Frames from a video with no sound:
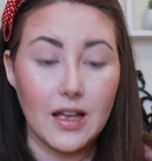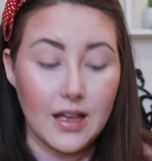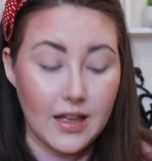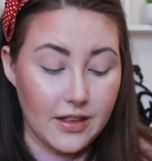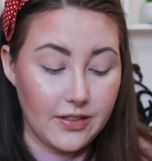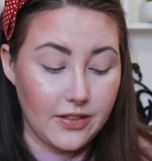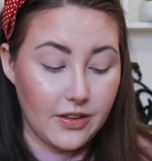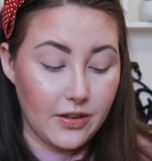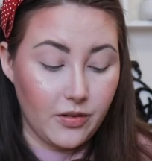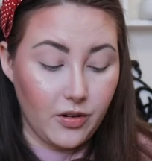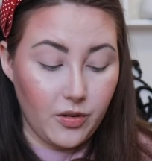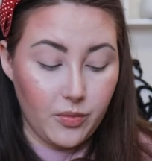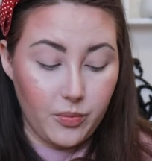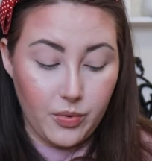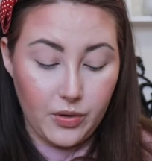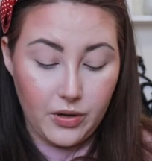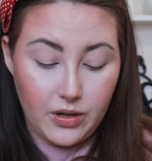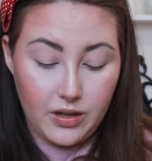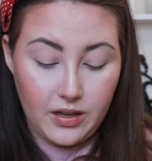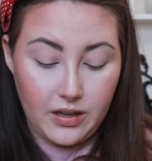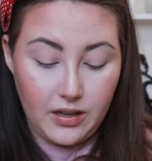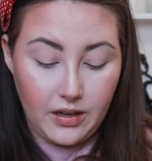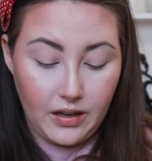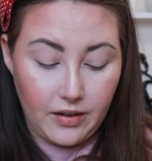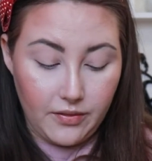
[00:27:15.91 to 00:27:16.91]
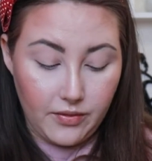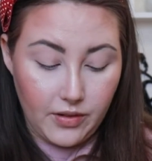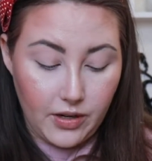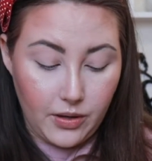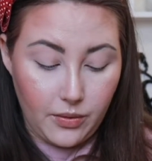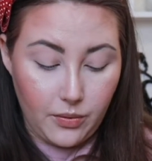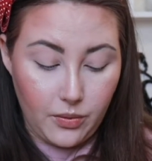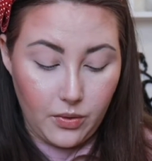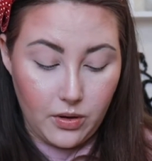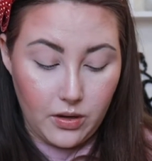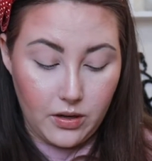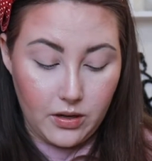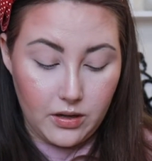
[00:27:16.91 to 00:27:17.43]
and they were bringing
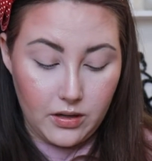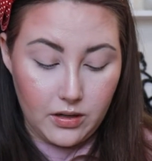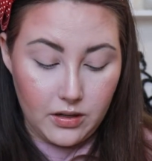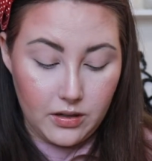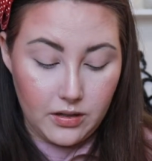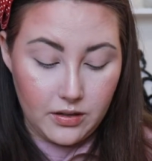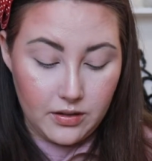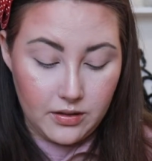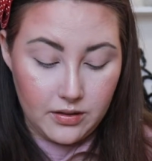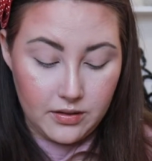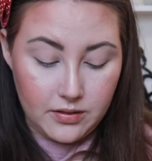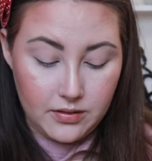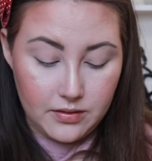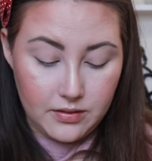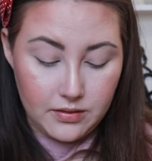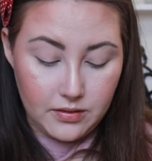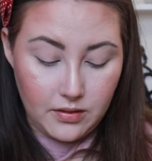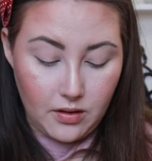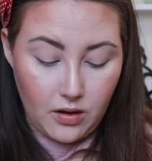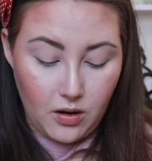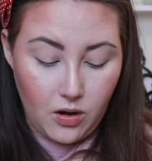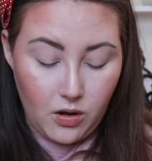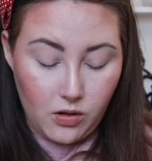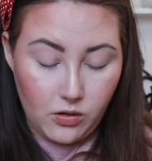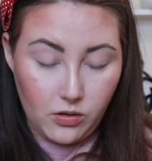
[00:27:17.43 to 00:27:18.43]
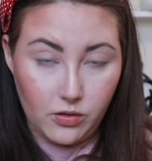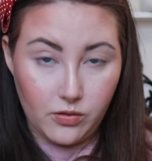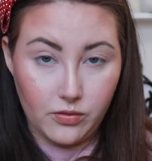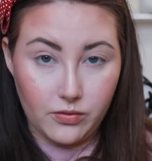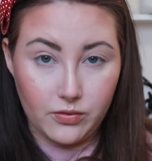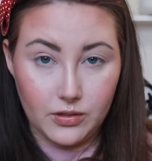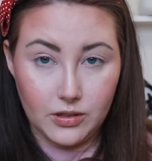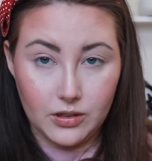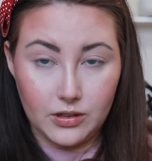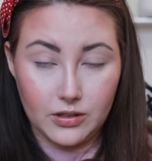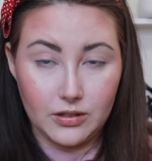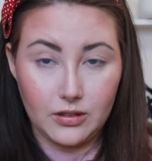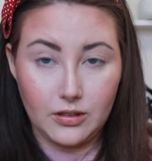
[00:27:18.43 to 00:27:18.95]
everyone all
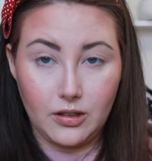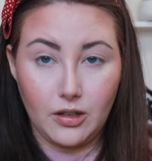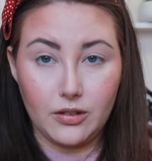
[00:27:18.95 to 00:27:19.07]
over,